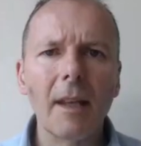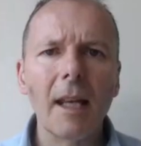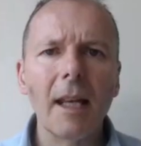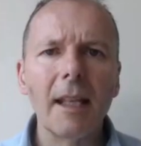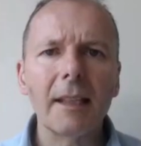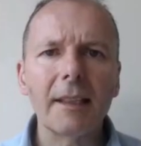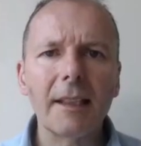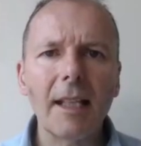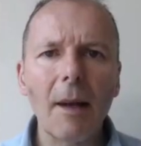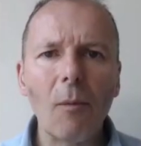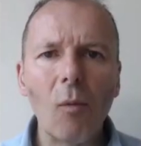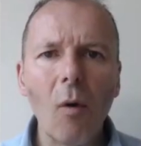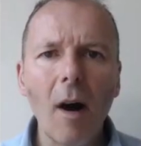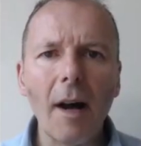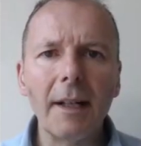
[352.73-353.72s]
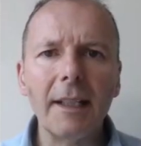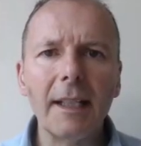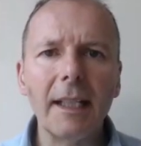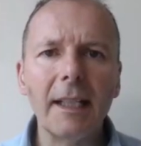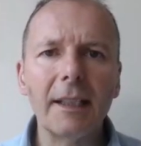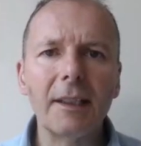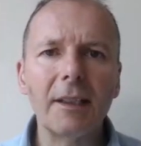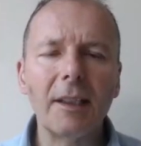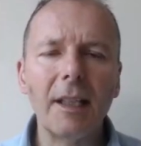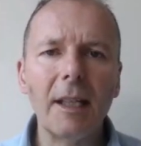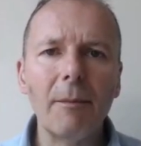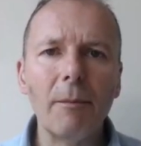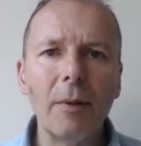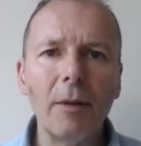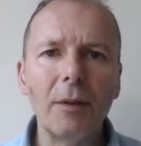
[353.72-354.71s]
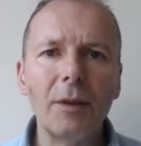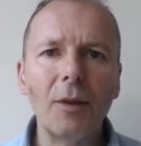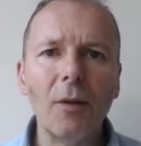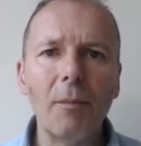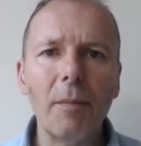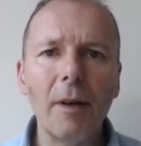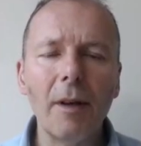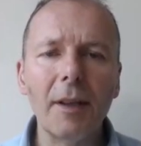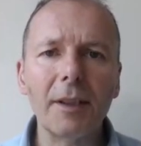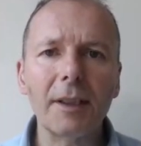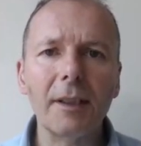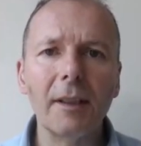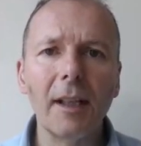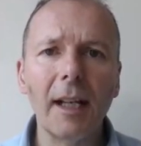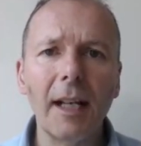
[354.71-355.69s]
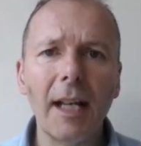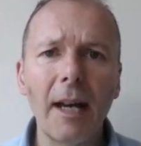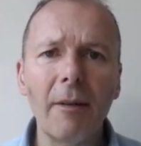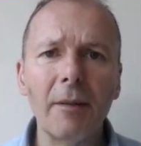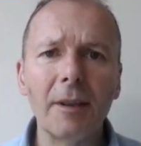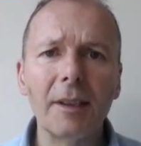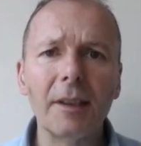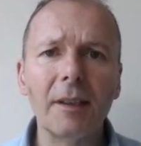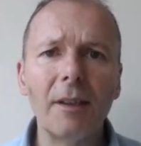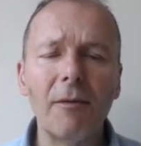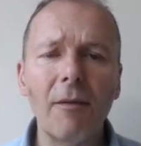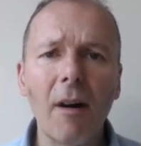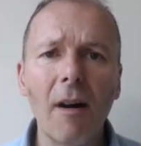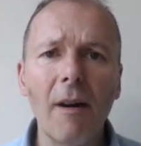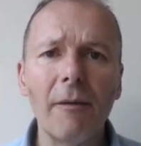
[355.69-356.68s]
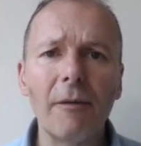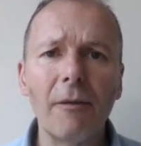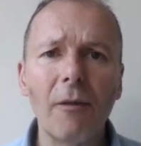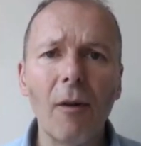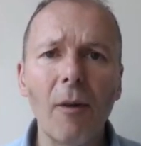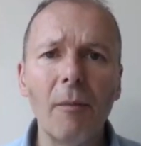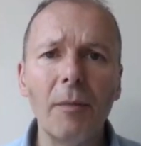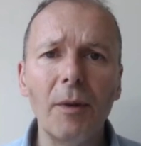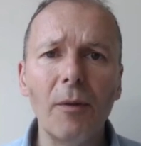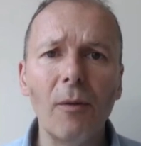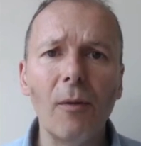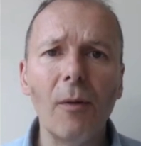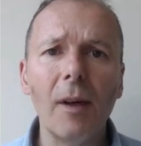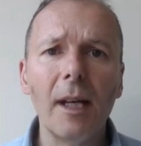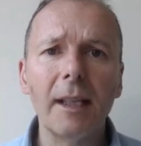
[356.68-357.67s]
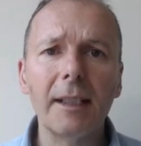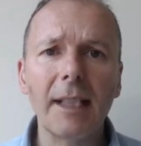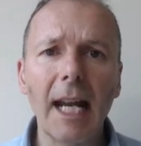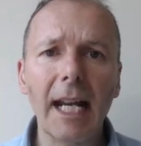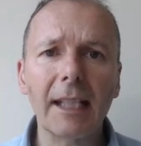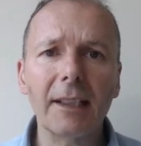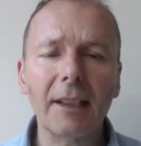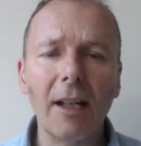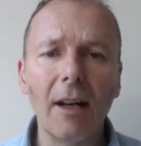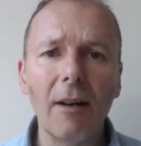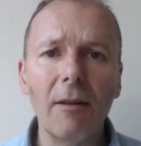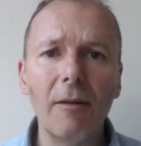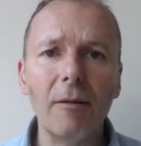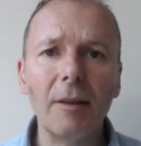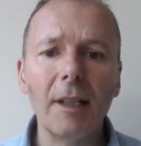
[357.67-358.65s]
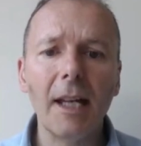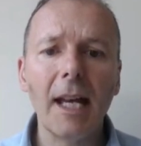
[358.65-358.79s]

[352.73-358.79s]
Step one is to input your personal allowance derived from your tax code.